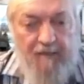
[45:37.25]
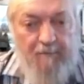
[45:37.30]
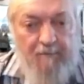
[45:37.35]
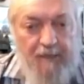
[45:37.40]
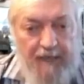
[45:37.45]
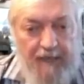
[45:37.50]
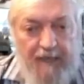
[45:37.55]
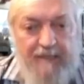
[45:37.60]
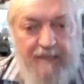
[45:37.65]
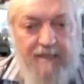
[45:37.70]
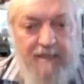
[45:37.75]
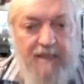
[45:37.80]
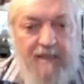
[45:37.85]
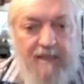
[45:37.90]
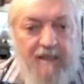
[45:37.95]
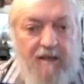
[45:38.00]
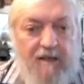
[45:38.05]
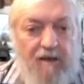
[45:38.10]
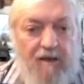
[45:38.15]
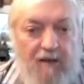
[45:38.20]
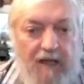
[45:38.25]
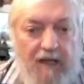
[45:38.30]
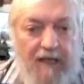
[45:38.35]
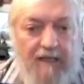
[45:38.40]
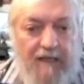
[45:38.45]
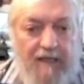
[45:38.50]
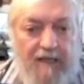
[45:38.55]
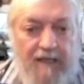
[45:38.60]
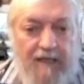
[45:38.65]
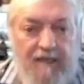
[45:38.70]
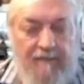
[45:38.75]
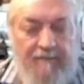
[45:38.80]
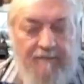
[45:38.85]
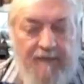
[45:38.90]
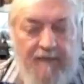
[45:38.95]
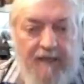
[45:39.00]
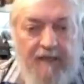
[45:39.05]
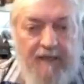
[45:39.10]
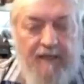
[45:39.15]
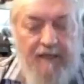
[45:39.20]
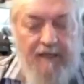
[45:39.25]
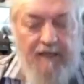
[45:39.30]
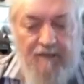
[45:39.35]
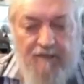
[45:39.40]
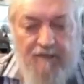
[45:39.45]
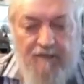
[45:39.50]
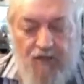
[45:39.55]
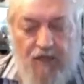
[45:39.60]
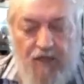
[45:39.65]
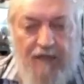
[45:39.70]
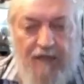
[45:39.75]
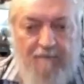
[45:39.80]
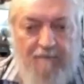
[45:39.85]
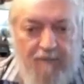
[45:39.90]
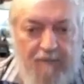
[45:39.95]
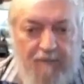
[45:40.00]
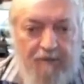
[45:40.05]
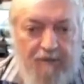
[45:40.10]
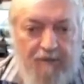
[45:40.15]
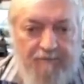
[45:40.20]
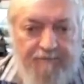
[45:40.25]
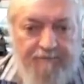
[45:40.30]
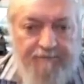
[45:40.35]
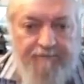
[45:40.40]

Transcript: But at sea, the whole idea is to train people.